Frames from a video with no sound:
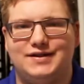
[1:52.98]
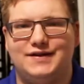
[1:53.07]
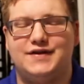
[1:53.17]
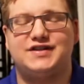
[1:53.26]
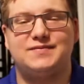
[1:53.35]

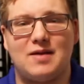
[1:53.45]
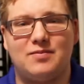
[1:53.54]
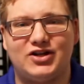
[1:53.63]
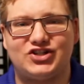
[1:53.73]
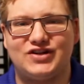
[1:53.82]
This is my
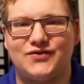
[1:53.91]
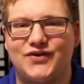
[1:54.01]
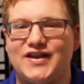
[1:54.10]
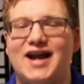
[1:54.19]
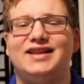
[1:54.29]
prediction for
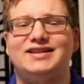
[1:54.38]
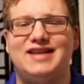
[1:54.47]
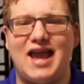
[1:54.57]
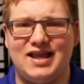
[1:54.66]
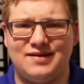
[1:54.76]
the Island
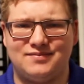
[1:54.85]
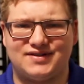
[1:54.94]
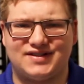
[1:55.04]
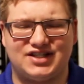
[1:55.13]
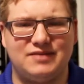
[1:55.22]
Games,
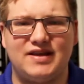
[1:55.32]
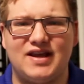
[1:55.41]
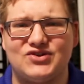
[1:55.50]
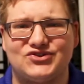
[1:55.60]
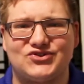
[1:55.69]
the
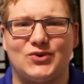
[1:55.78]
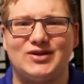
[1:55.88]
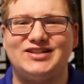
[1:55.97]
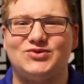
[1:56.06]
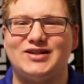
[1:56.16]
CPL's
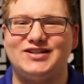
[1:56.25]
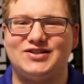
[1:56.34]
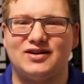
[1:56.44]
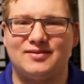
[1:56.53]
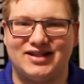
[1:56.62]
2020
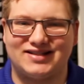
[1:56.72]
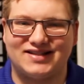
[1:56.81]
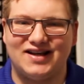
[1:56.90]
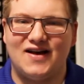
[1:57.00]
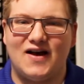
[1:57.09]
tournament.
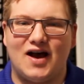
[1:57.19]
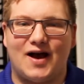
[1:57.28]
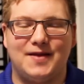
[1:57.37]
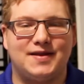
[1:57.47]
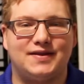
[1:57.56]
I
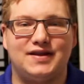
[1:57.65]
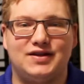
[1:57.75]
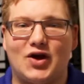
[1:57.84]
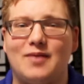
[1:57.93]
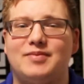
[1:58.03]
think the
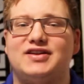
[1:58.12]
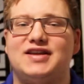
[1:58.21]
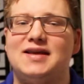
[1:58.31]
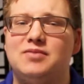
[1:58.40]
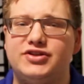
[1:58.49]
top of the
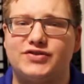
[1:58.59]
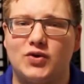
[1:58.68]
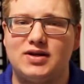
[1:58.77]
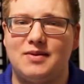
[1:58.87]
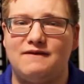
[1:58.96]
table is going
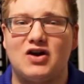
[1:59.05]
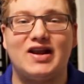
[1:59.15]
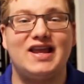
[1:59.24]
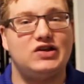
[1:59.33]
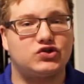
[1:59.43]
to be very
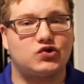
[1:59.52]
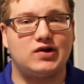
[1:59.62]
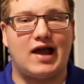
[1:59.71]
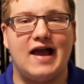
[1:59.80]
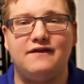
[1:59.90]
Eastern
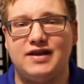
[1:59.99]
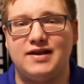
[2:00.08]
heavy,